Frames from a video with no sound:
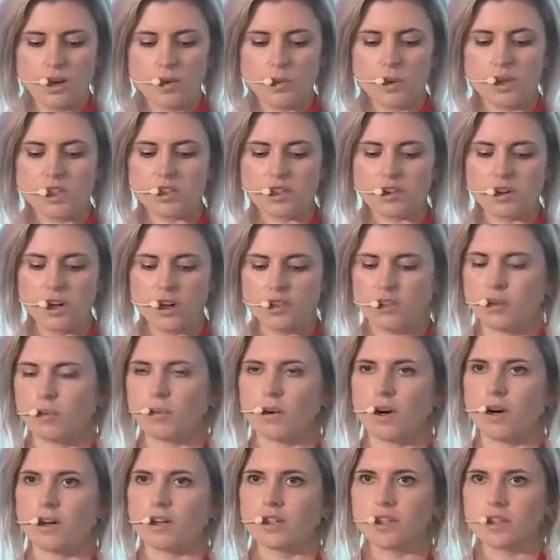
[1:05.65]
We do have a
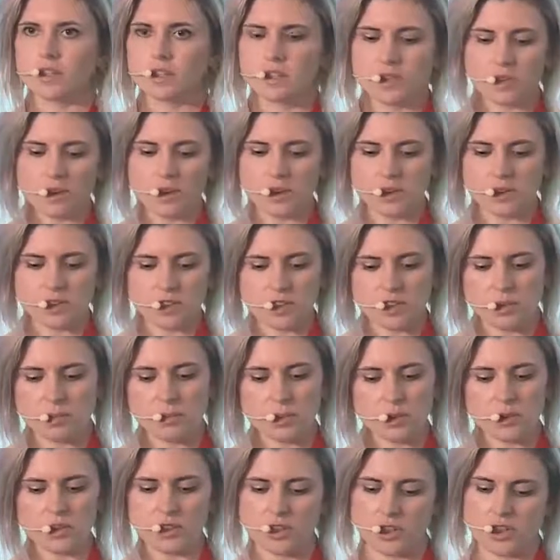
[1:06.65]
product called the
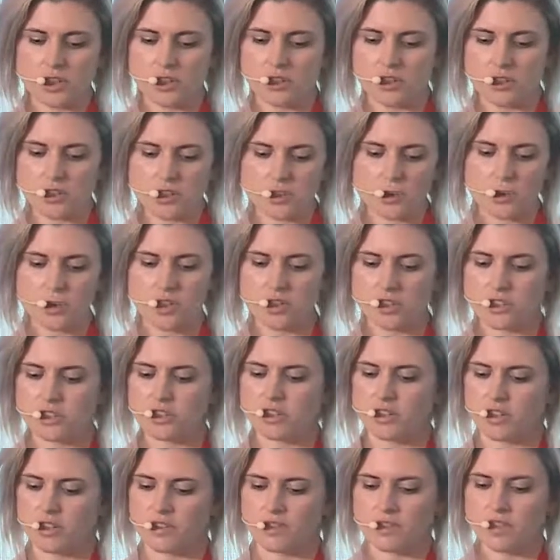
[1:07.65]
Simple Secure Storage
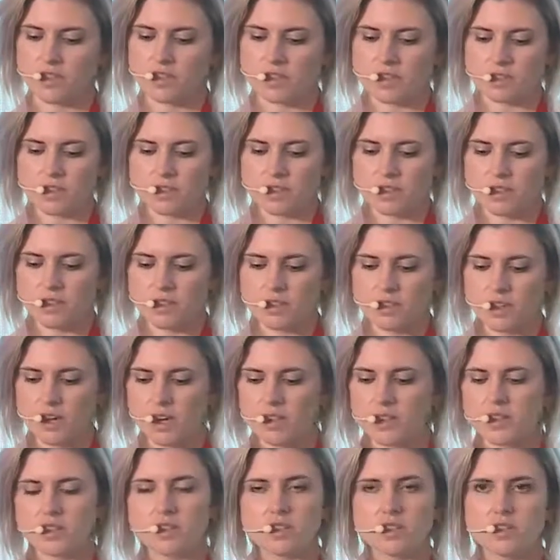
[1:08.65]
Service,
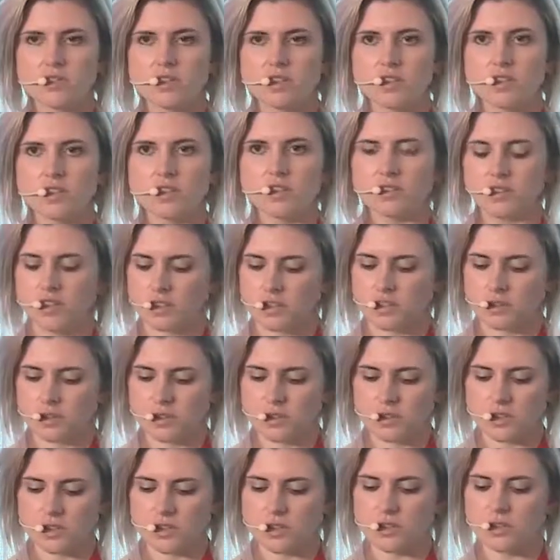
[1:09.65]
and this is for
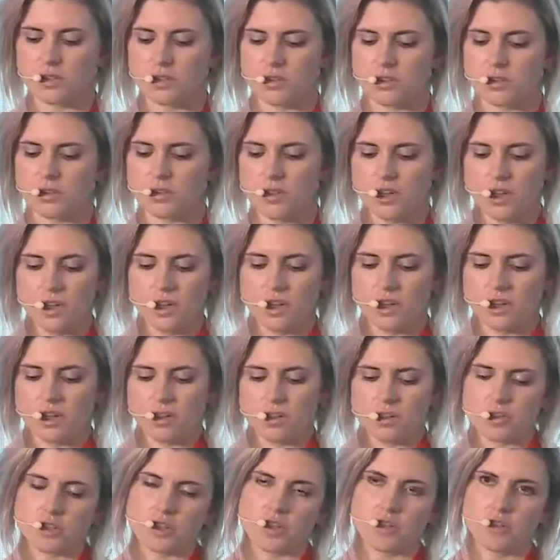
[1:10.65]
individuals to do
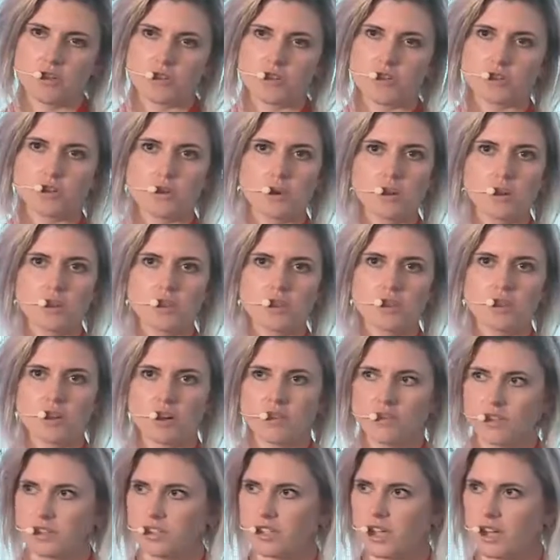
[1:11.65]
secure storage
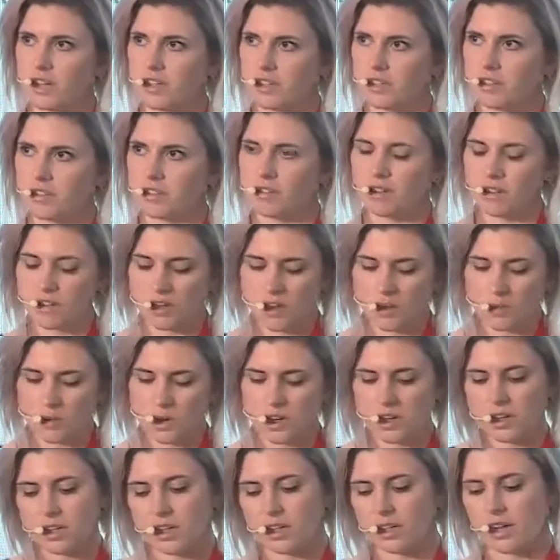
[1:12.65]
of their data
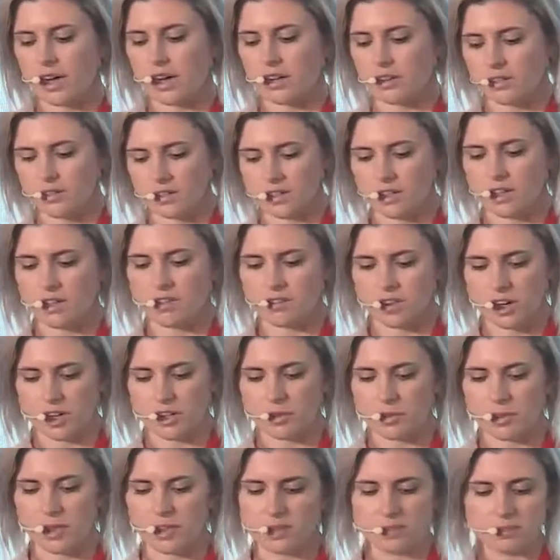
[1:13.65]
in a cloud
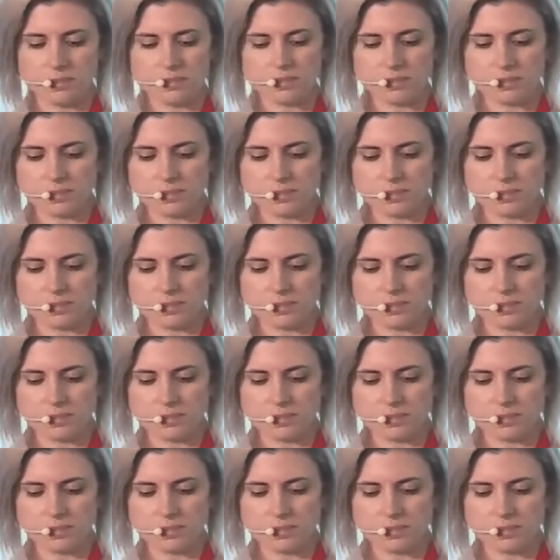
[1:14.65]
environment.